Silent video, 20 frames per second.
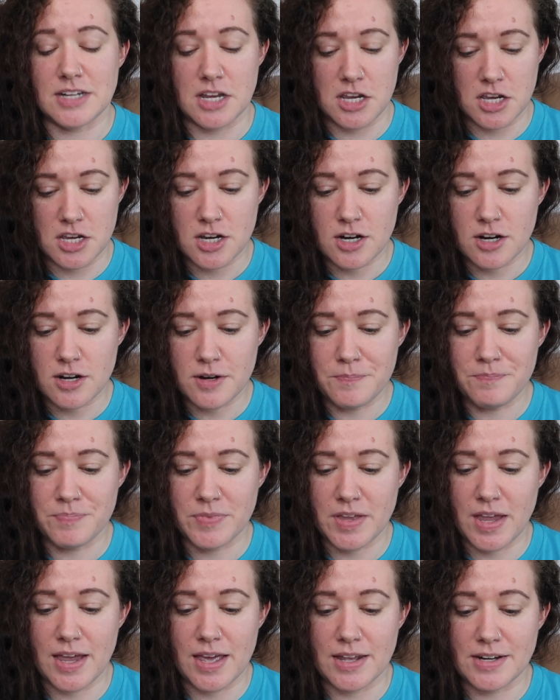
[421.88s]
a year
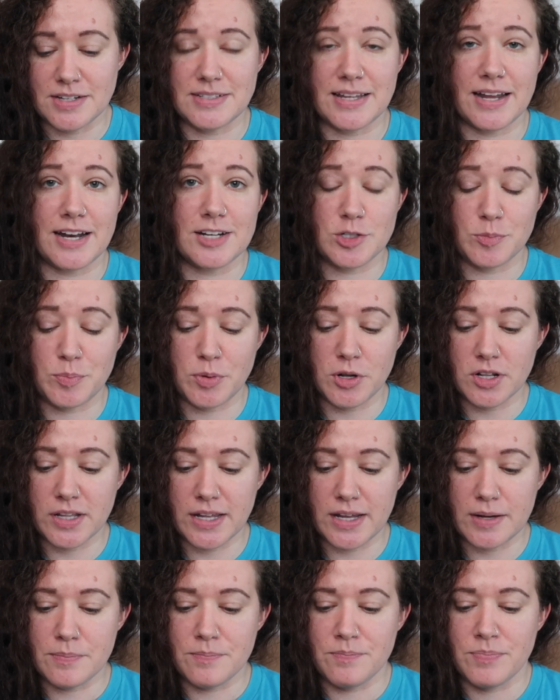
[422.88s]
and decided to pull
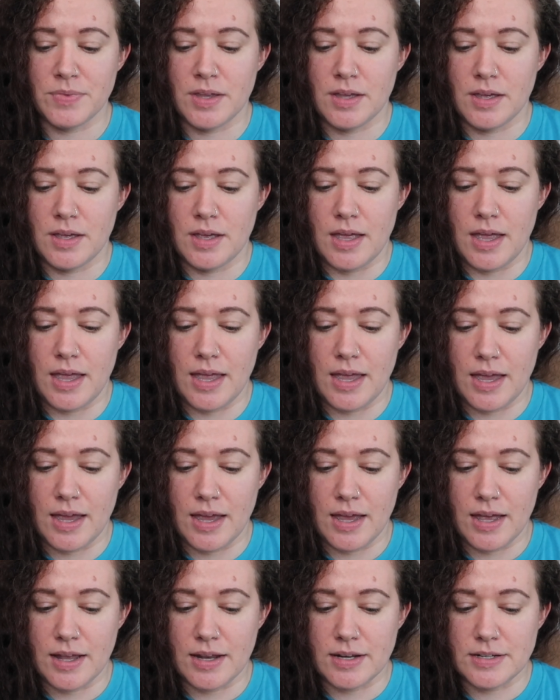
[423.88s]
it.
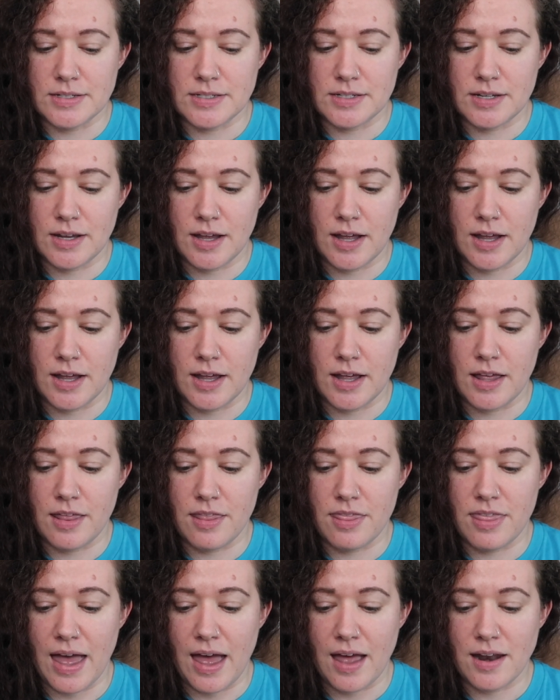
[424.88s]
And
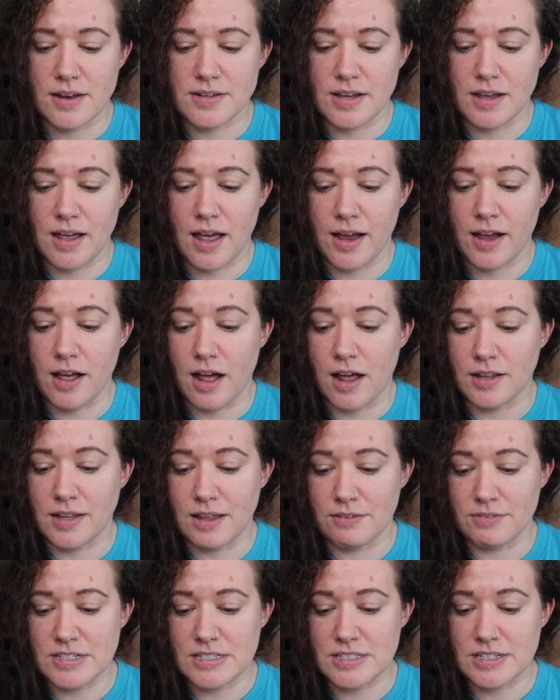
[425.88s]
that I got
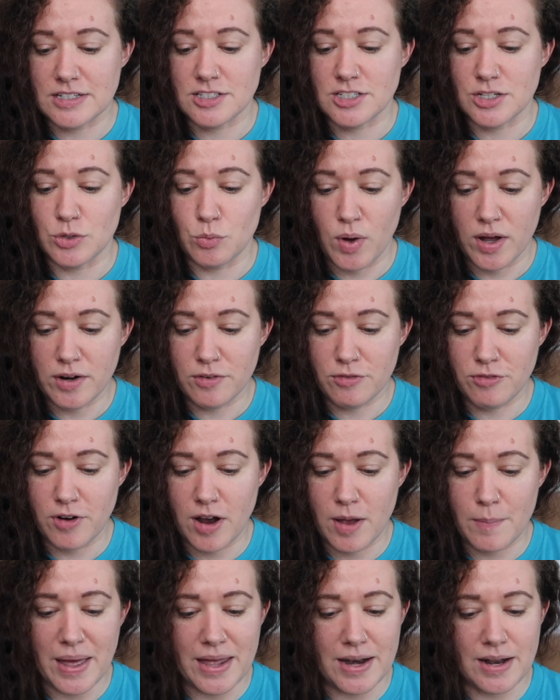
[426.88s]
$11.61
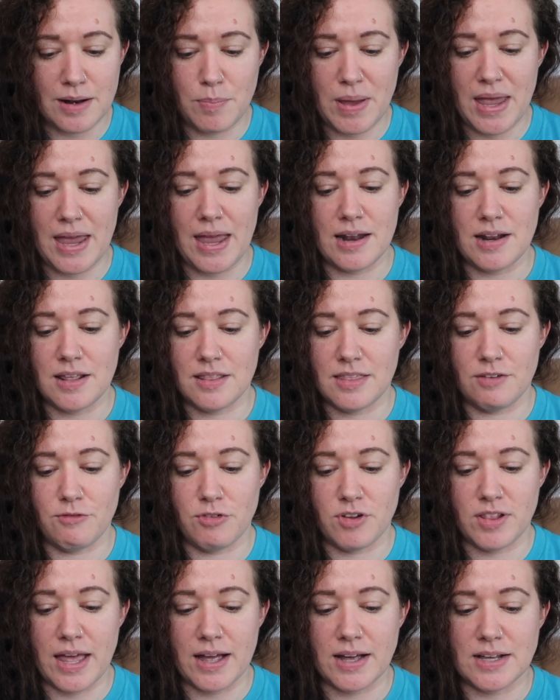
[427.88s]
from. I didn't pay anything
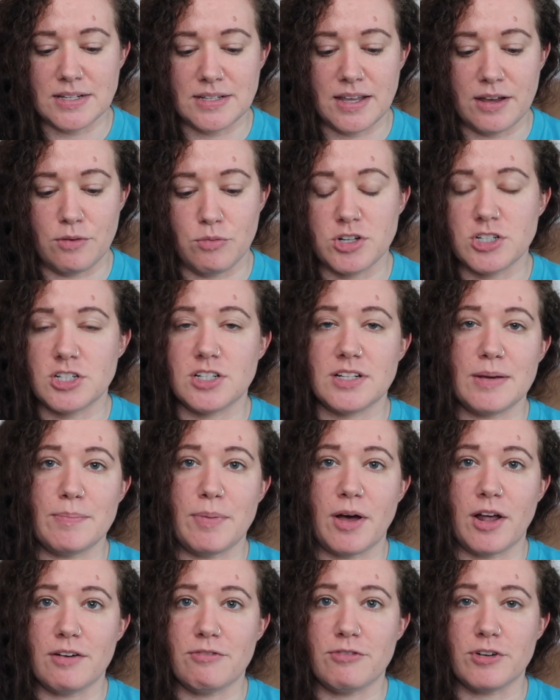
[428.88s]
for that because I originally
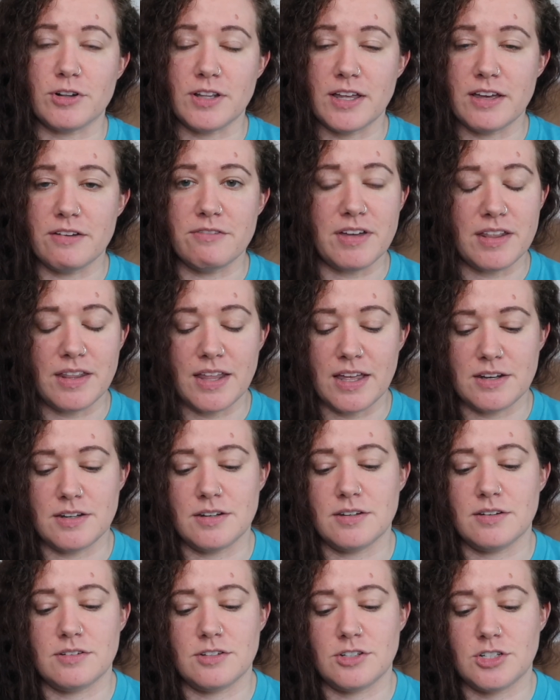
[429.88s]
bought it for Liv, and
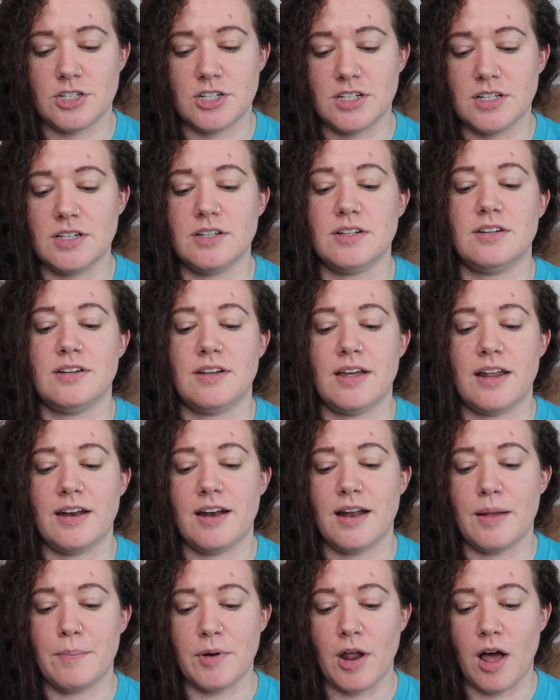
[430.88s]
then she
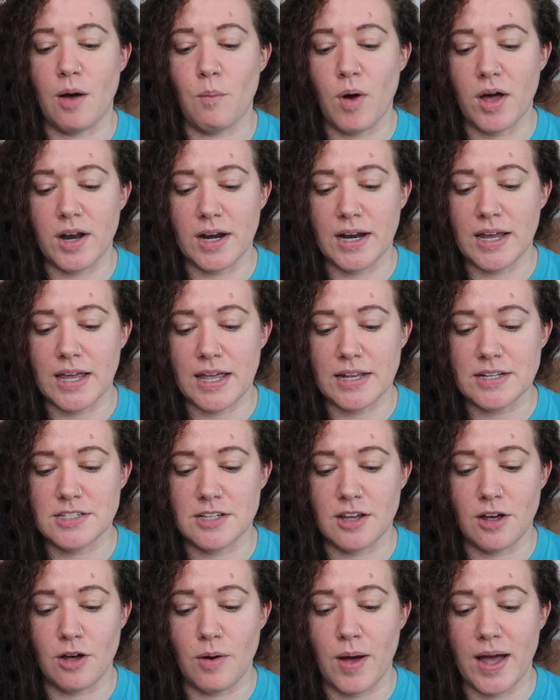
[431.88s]
ended up not wanting it.
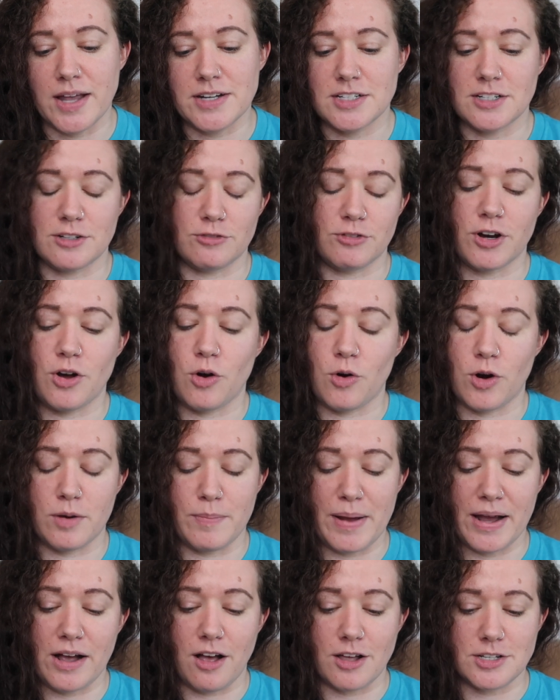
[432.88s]
So I didn't record
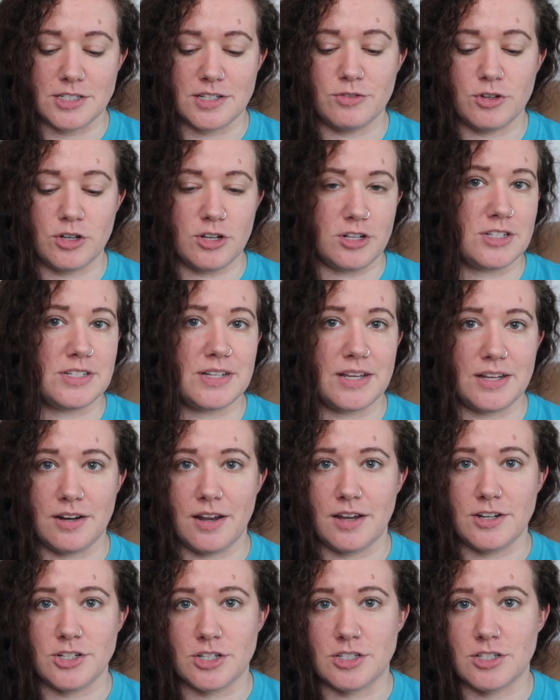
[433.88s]
my cost of goods and
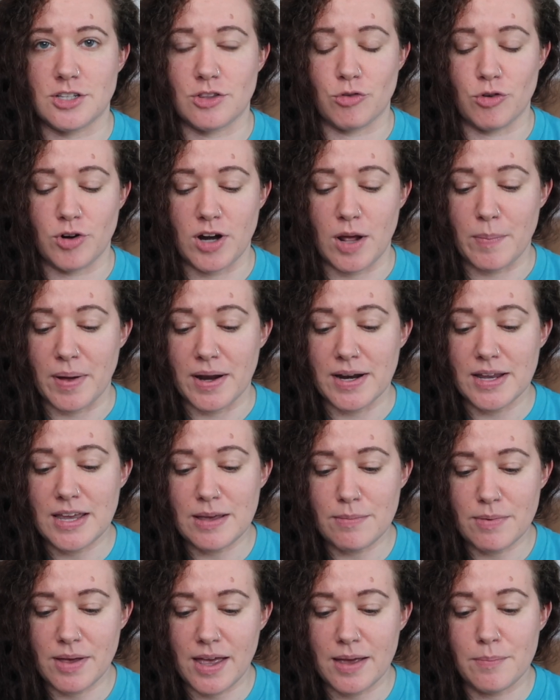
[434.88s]
I just threw it up on
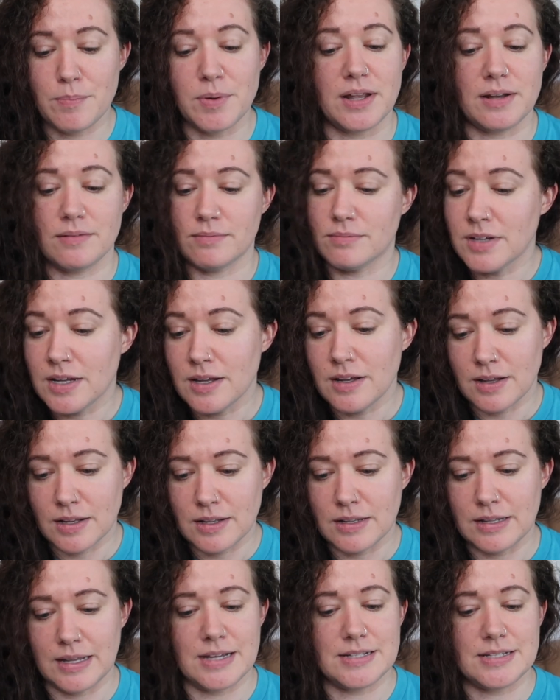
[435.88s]
eBay. But
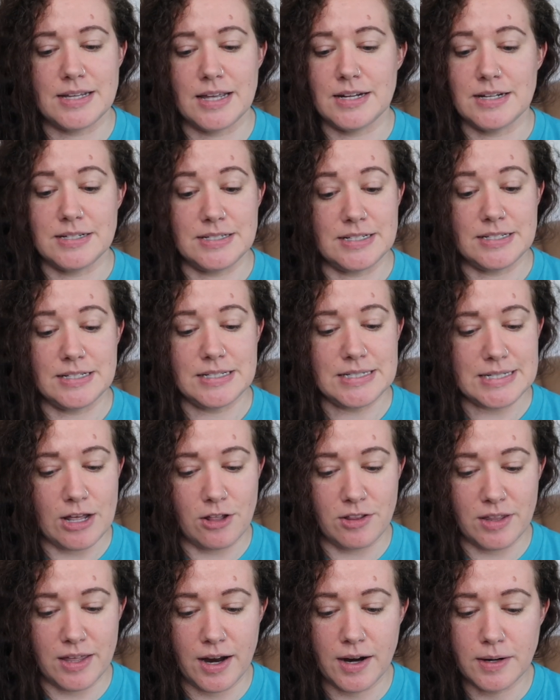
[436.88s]
like I said, it didn't
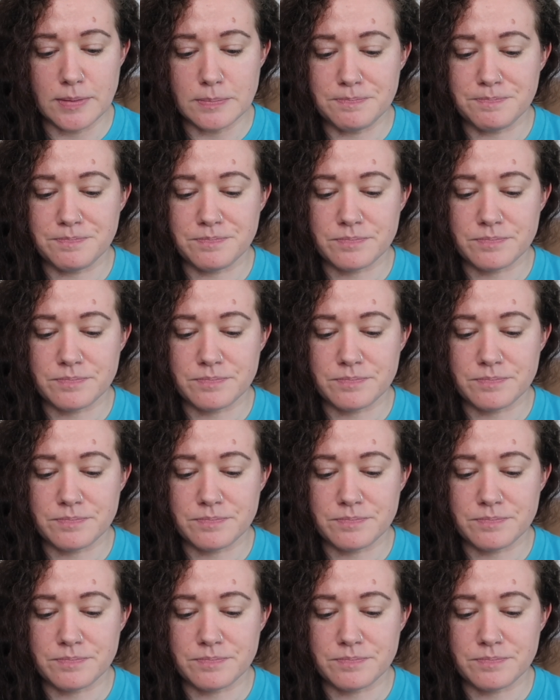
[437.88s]
sell there.